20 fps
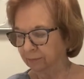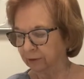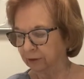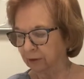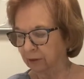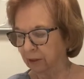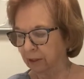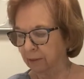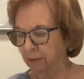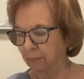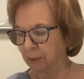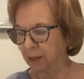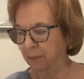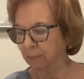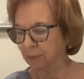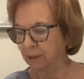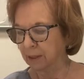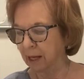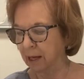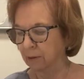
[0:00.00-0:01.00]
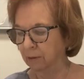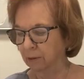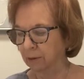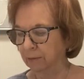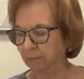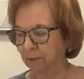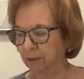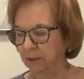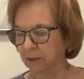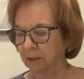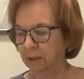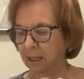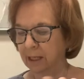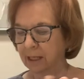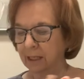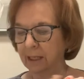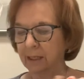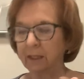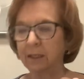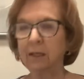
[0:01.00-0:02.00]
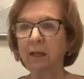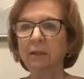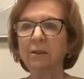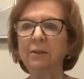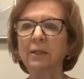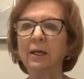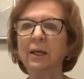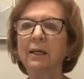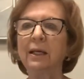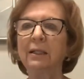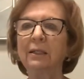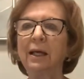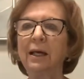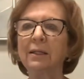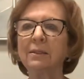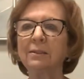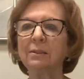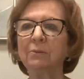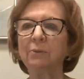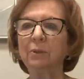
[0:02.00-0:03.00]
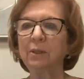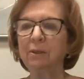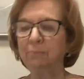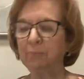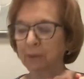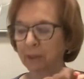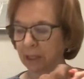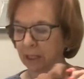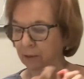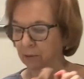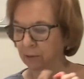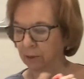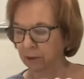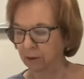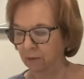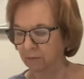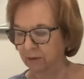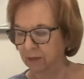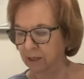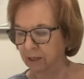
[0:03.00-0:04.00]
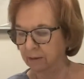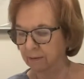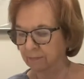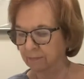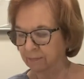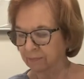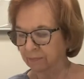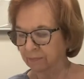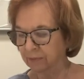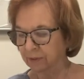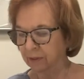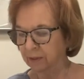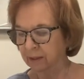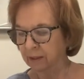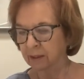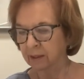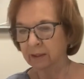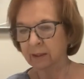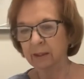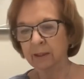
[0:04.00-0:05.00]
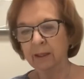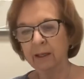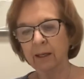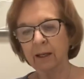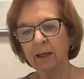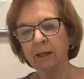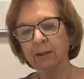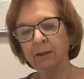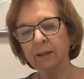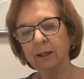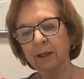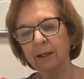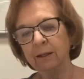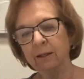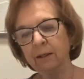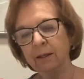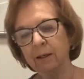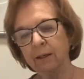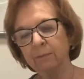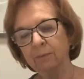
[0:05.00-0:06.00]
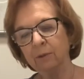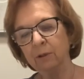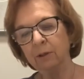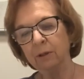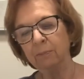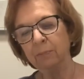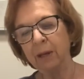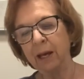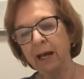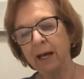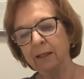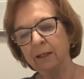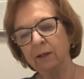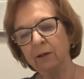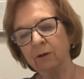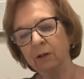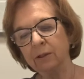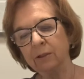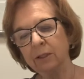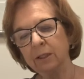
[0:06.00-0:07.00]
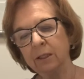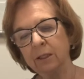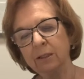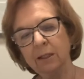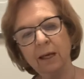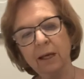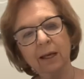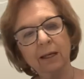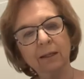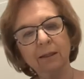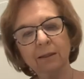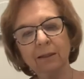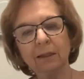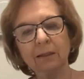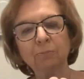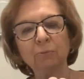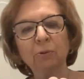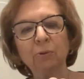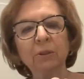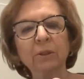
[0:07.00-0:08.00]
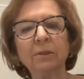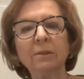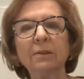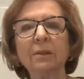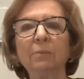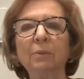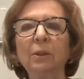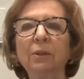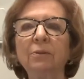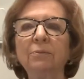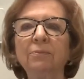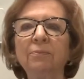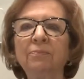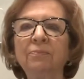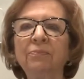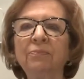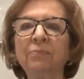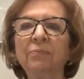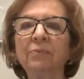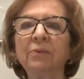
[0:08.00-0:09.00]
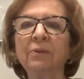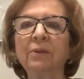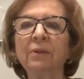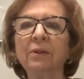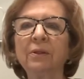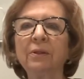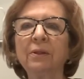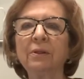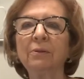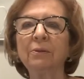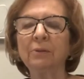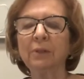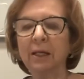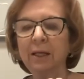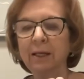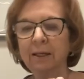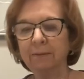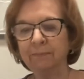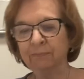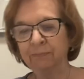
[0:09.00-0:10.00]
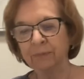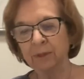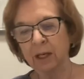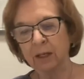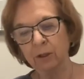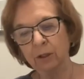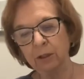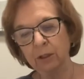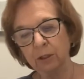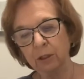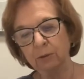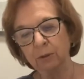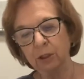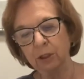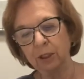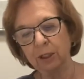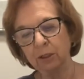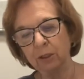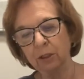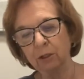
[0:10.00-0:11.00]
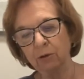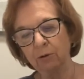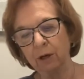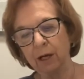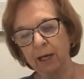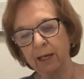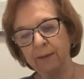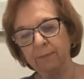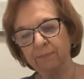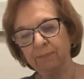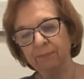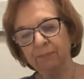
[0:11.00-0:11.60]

on a paper towel until I get a color that I like. See what I'm playing with over here? And then I'm gonna pat it onto his head. And that's pretty similar. Okay, and you could do it just the gray.